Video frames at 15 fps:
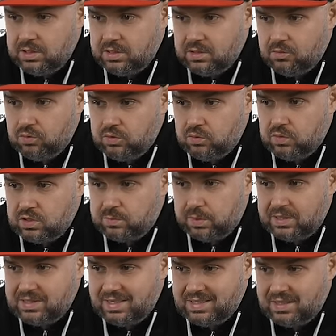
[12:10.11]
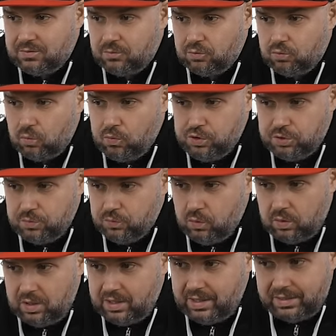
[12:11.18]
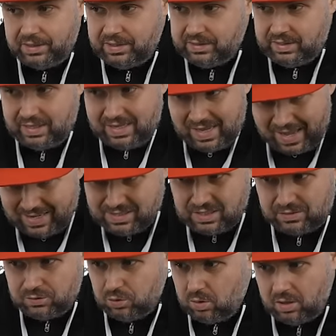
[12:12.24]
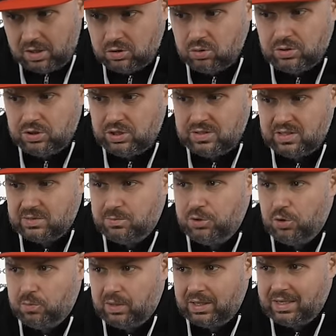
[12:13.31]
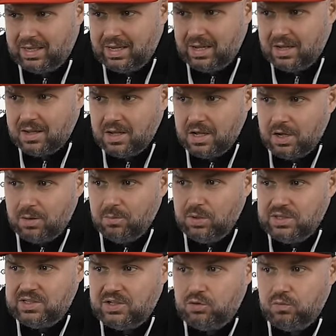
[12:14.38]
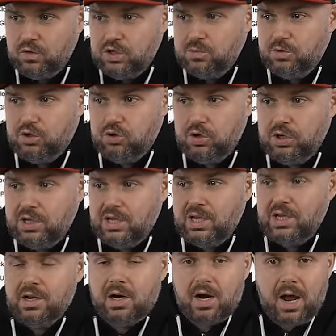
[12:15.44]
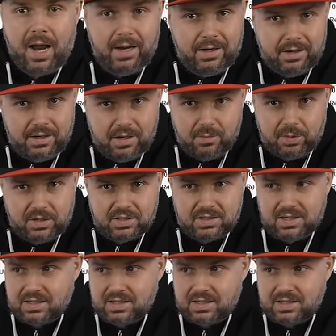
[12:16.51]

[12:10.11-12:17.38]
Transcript: Look, we have a lot of processors here. Some cores, everything is fine. Now we will analyze which. We will also see neural processors here.